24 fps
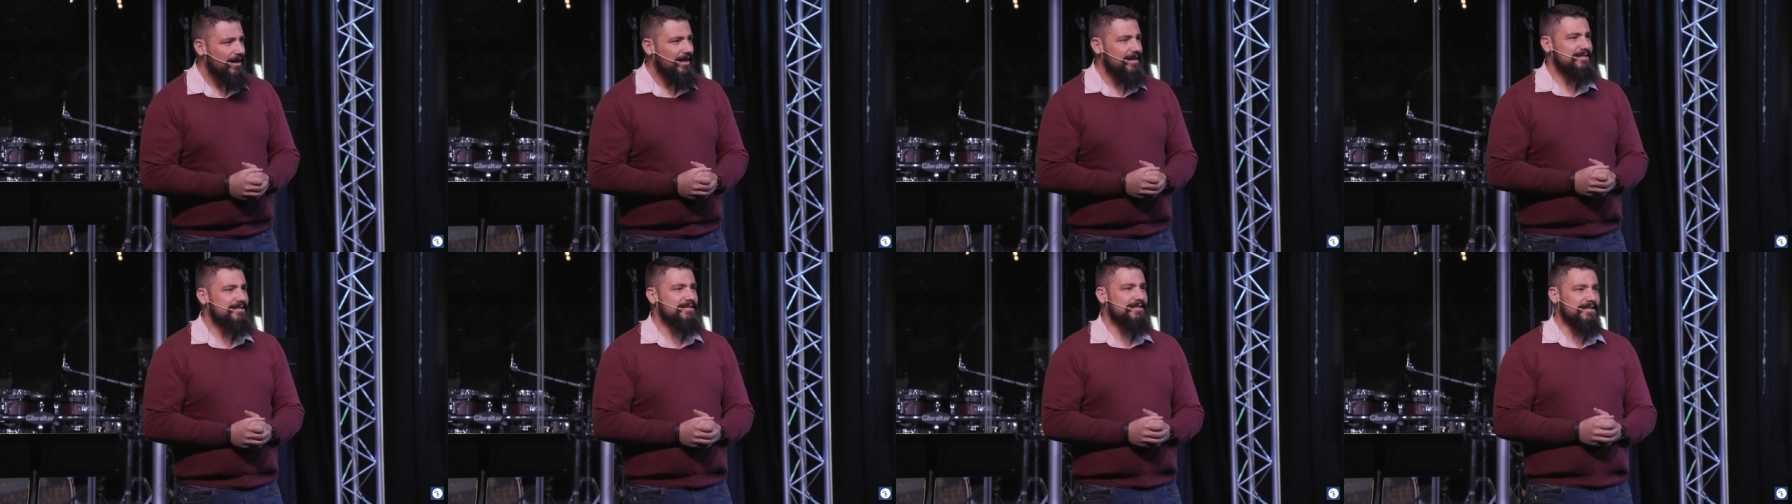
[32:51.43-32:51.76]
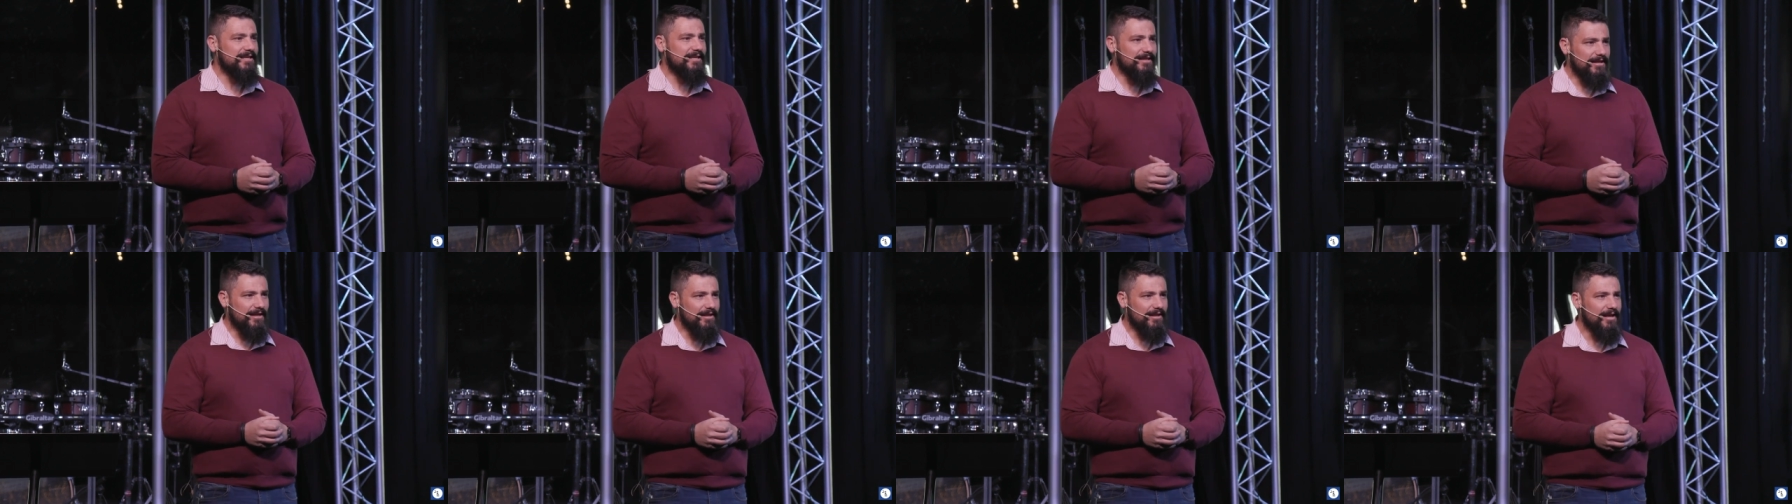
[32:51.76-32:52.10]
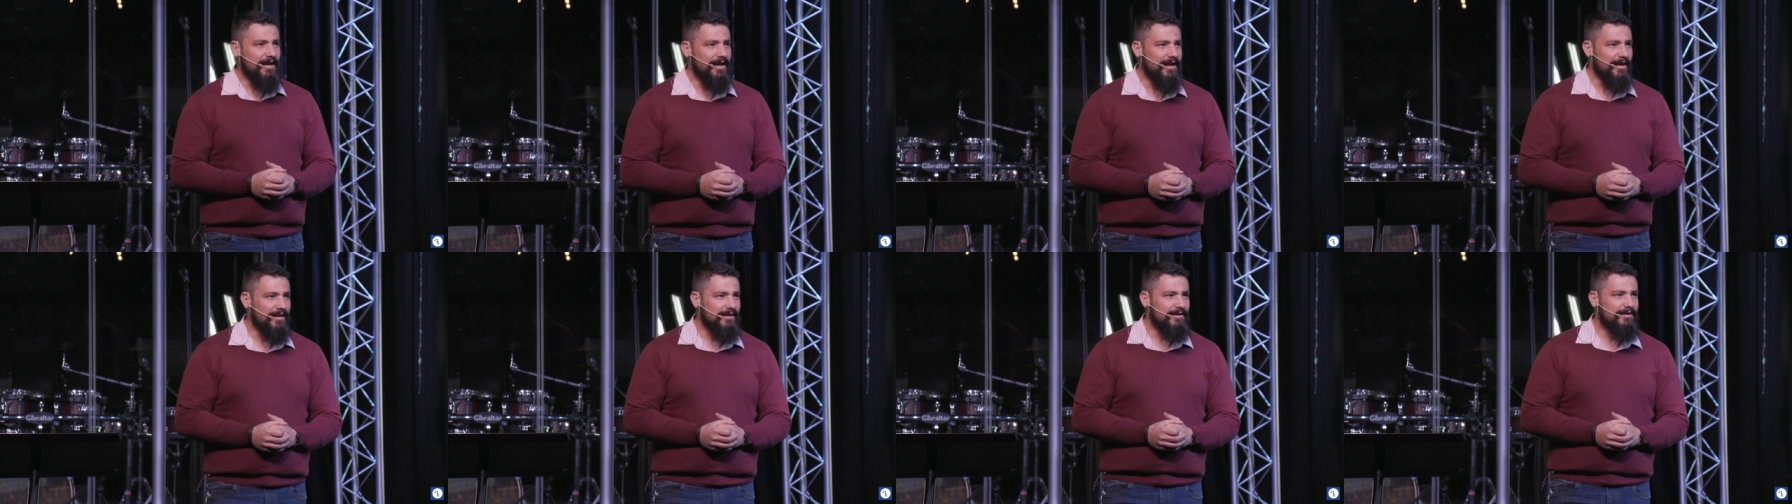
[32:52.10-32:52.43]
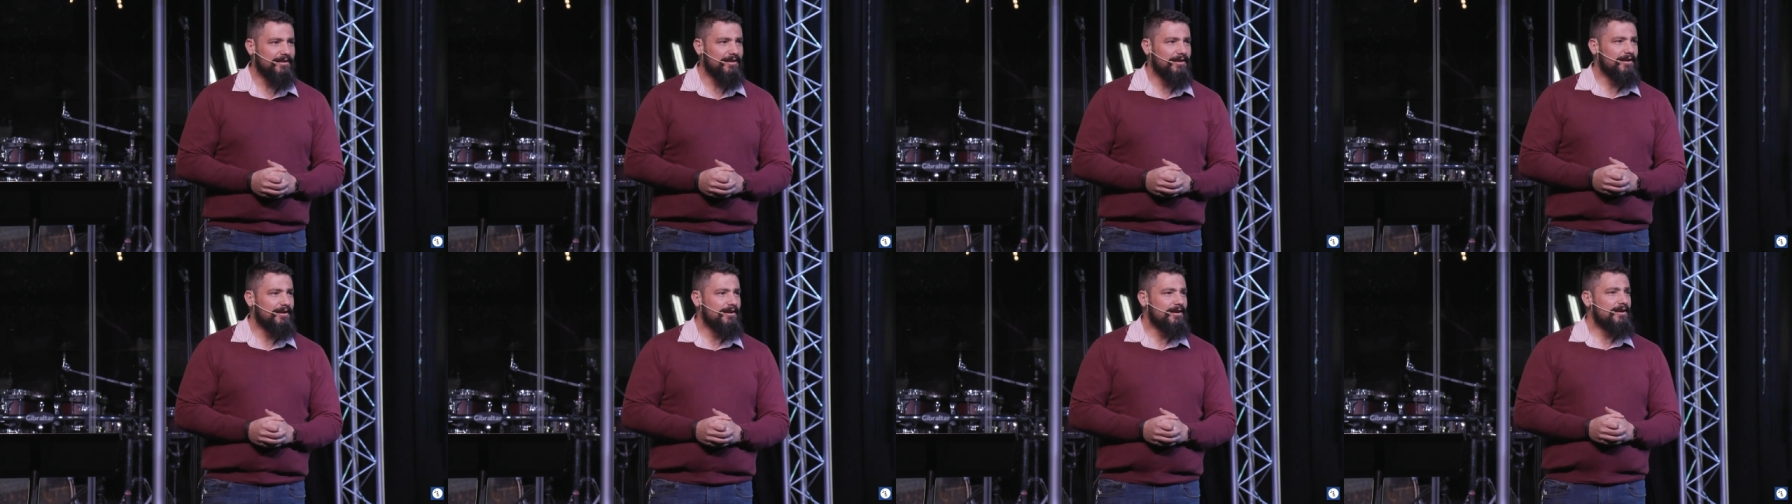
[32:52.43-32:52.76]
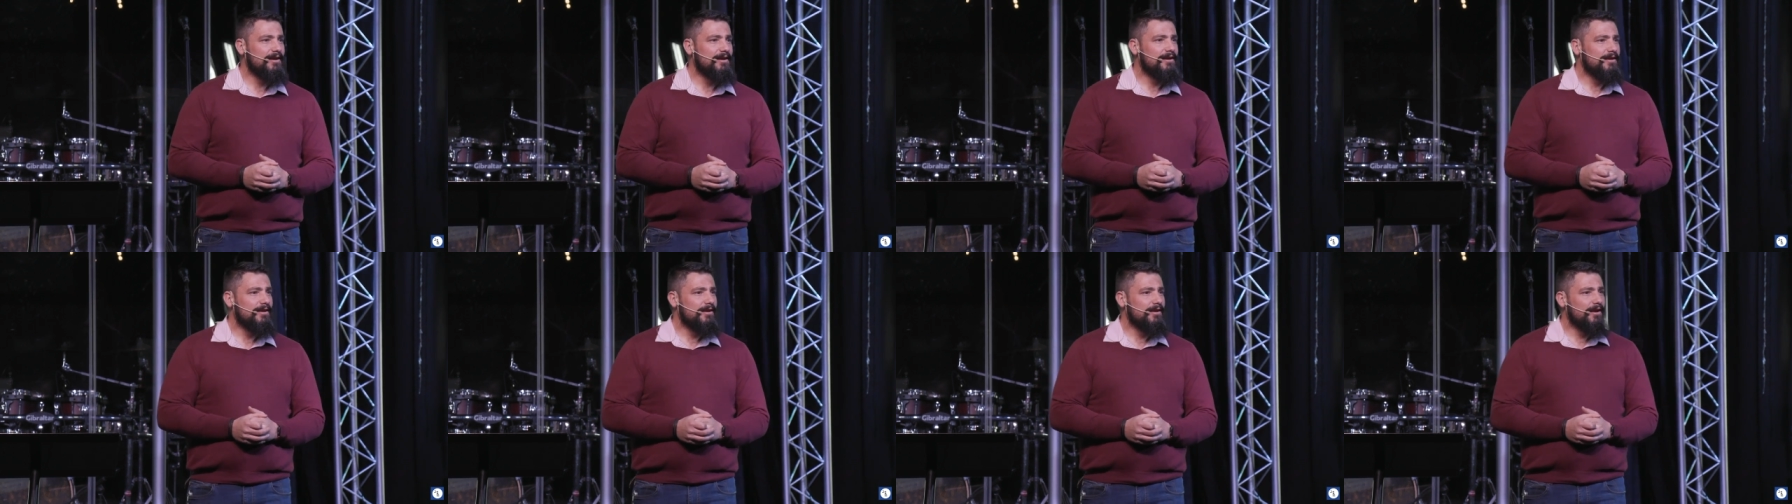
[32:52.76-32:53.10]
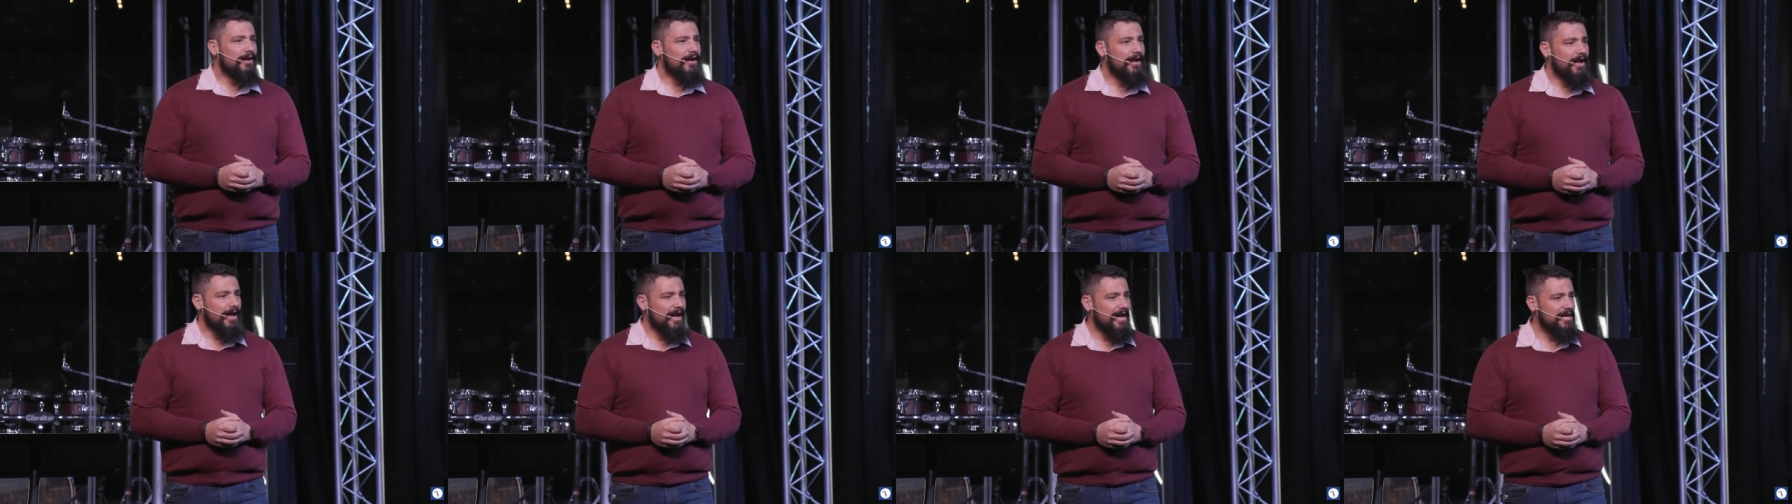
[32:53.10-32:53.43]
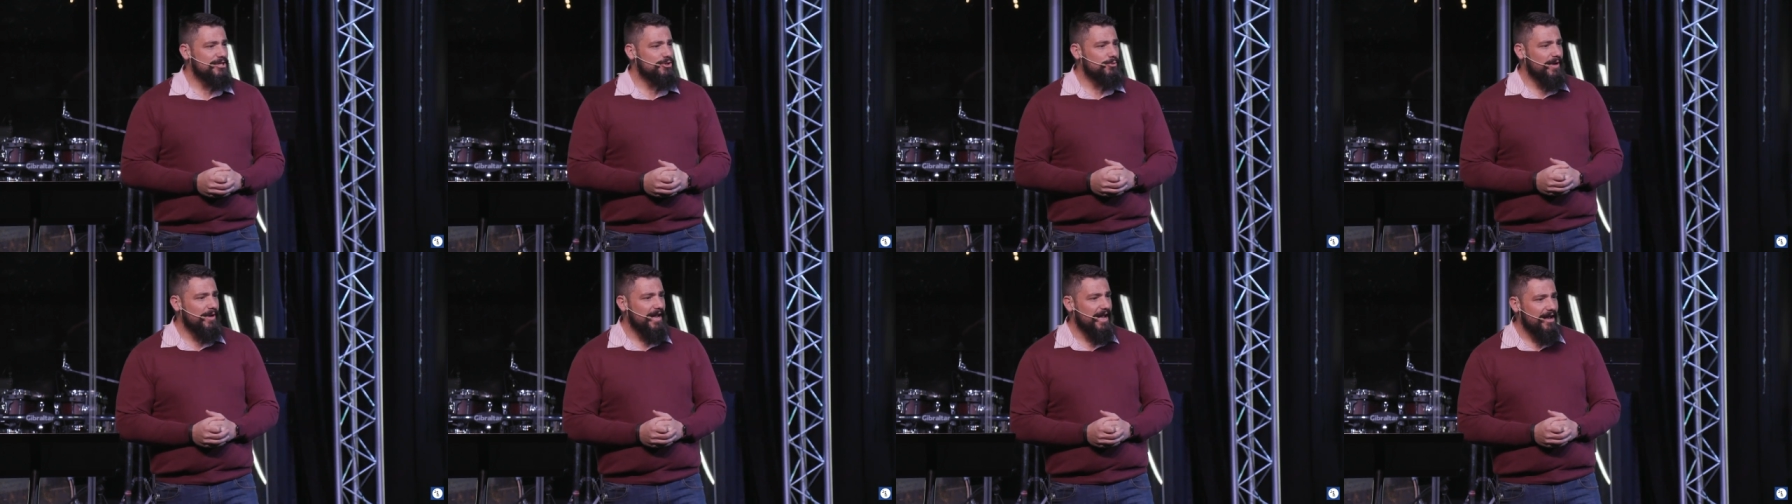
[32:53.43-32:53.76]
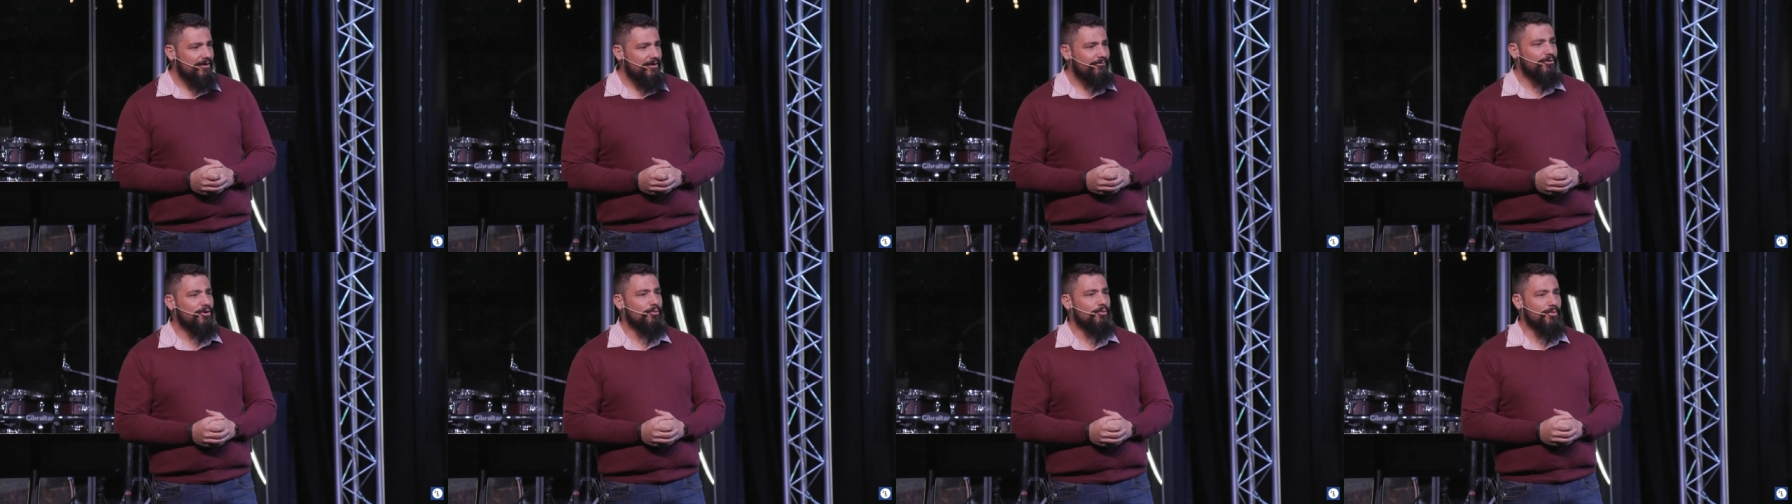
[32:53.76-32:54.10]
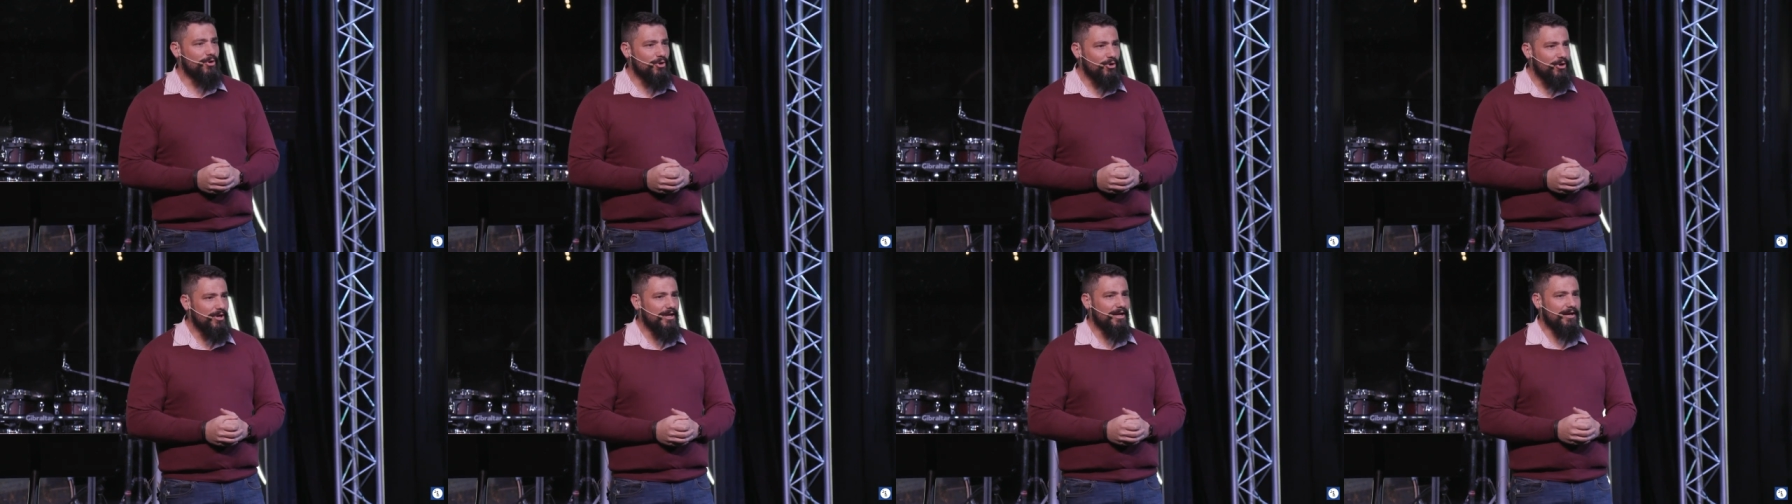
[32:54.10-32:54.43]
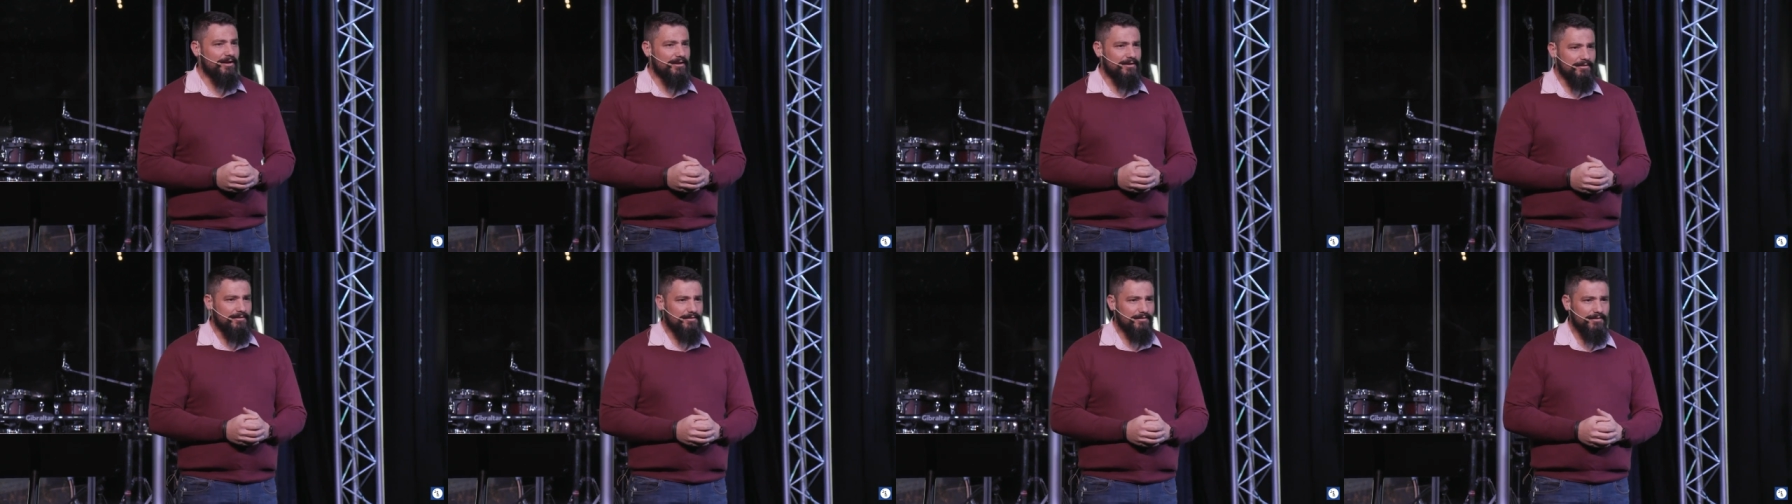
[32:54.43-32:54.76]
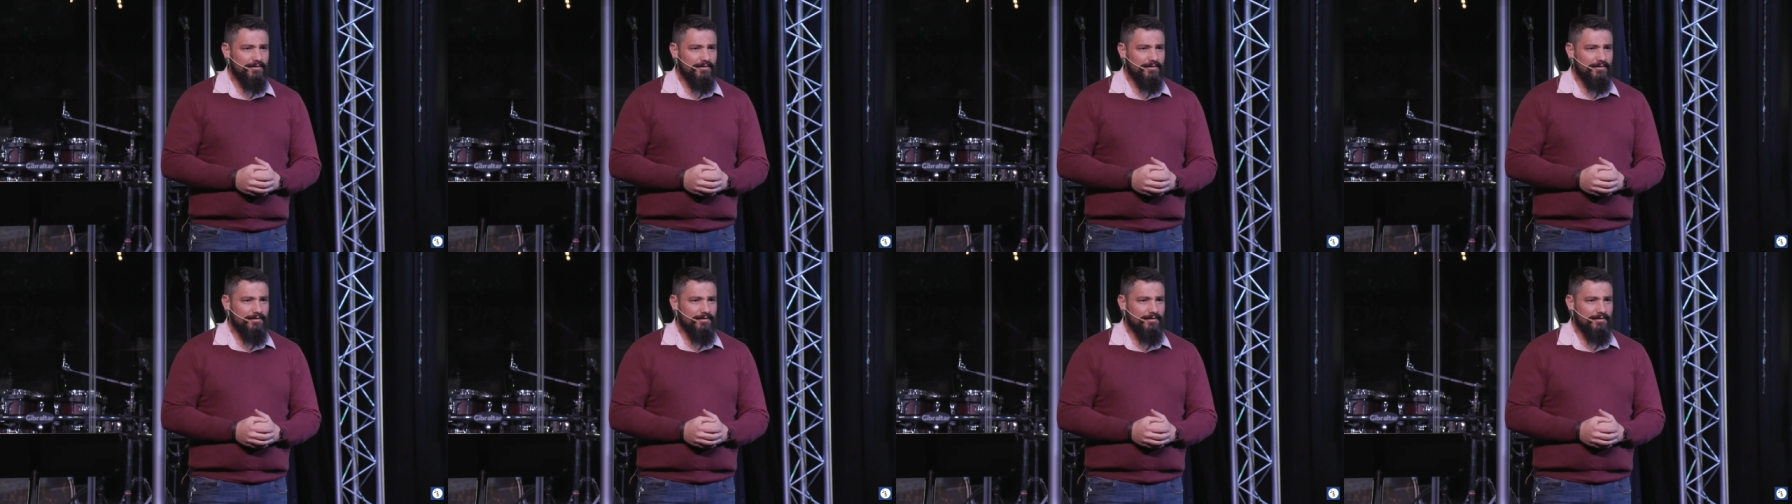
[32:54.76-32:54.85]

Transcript: I see another hand. As we have communion,